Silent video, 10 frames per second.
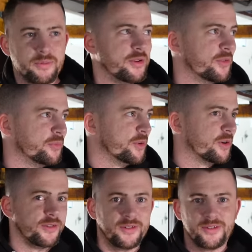let me do some
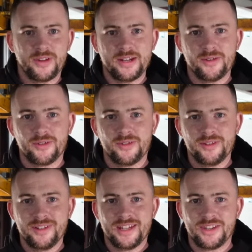donuts in the slant nose.
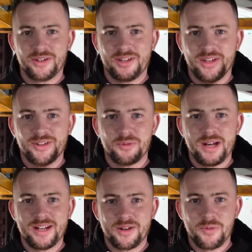It's, it's, it's
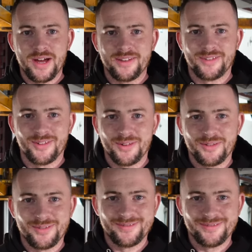raining and wet, so.